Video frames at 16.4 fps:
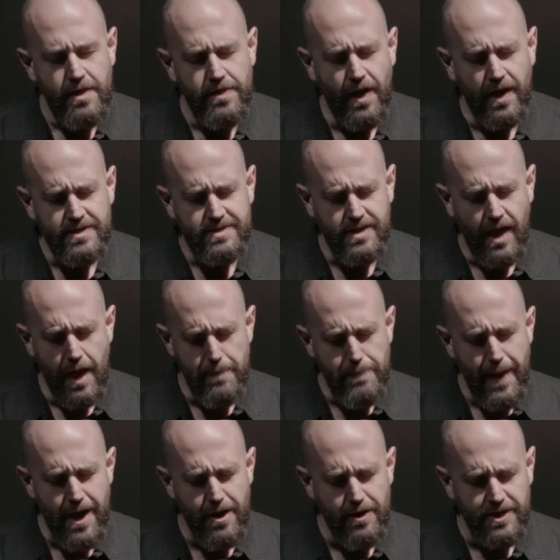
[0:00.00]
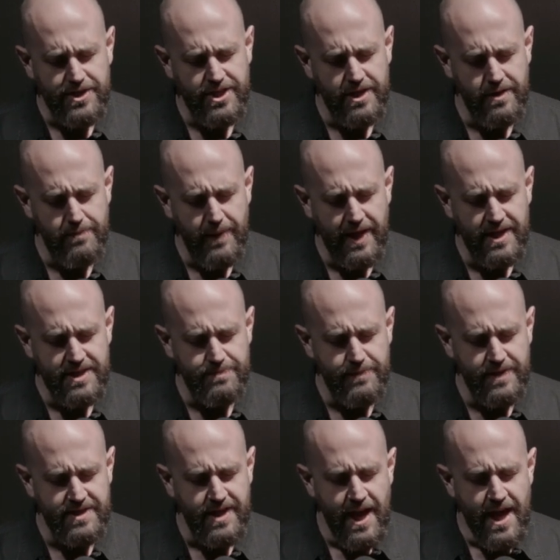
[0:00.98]
Thus I perish in
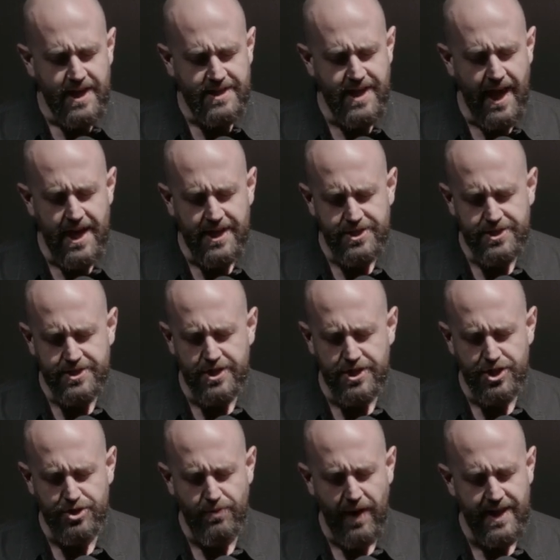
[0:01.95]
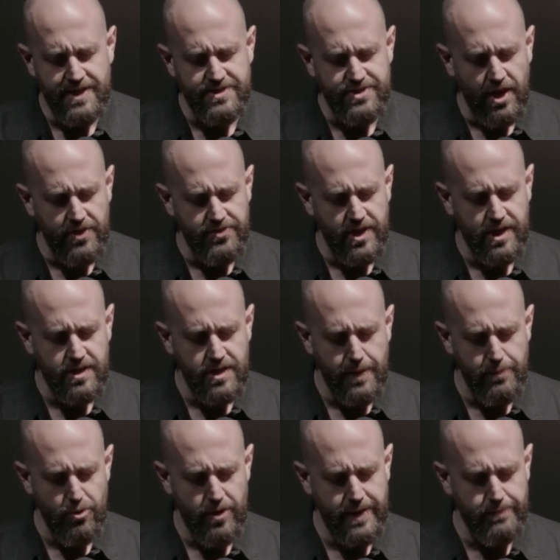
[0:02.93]
amazement, dashed to shreds on the
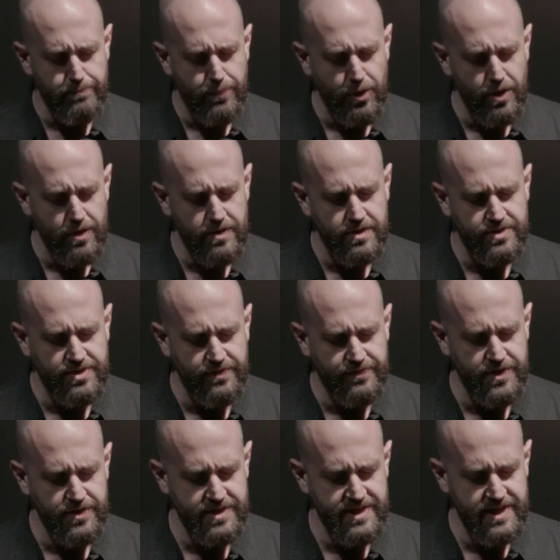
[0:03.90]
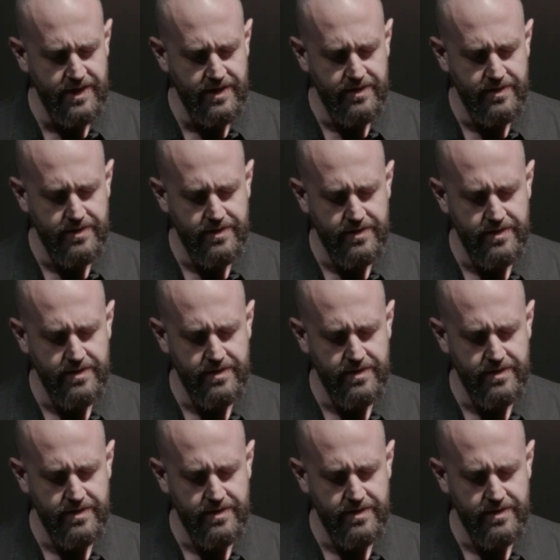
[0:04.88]
glimmering bergs of your teeth.